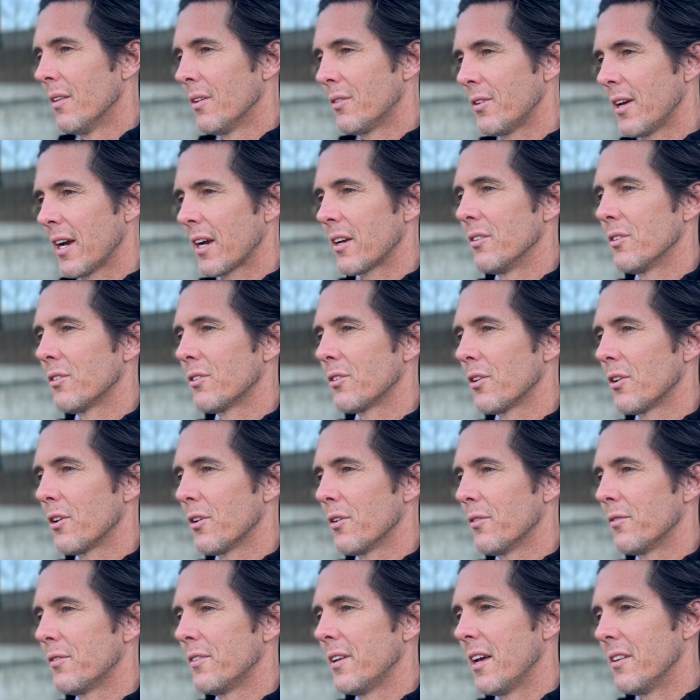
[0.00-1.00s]
The second
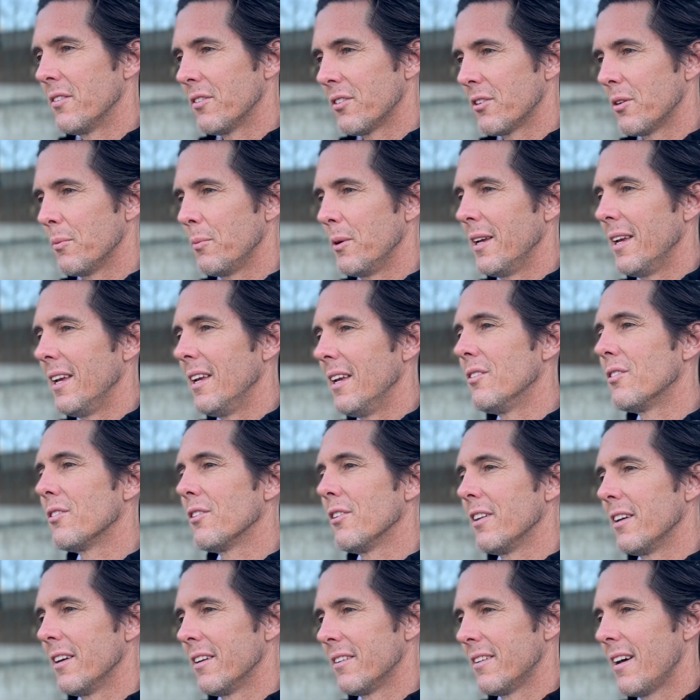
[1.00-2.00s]
serve tends to be
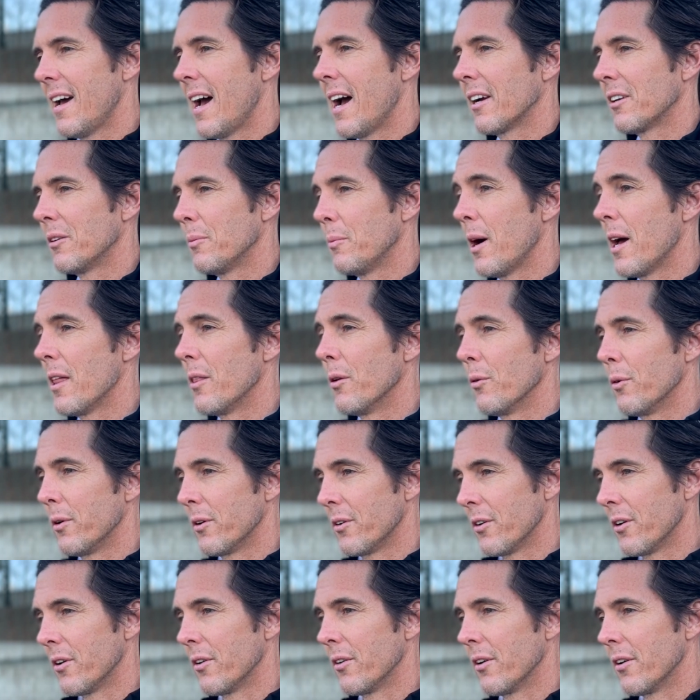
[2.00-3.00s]
easily attacked by the
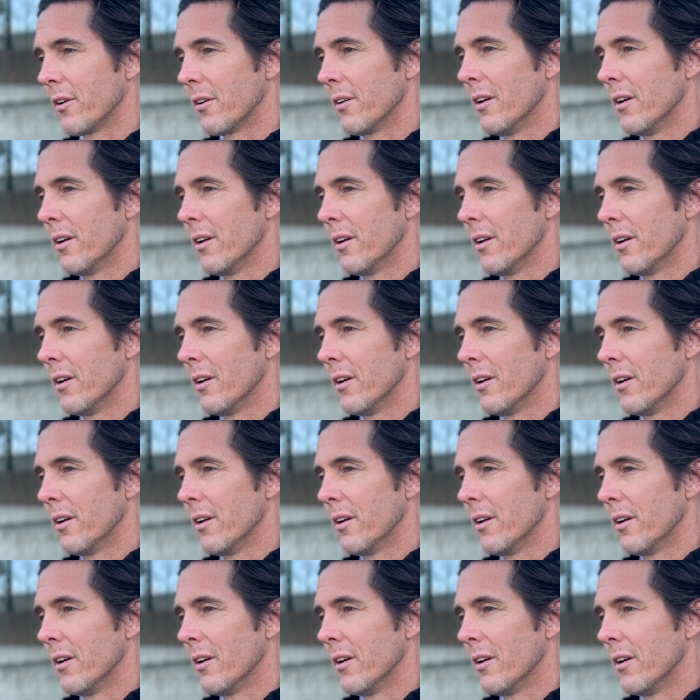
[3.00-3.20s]
returner.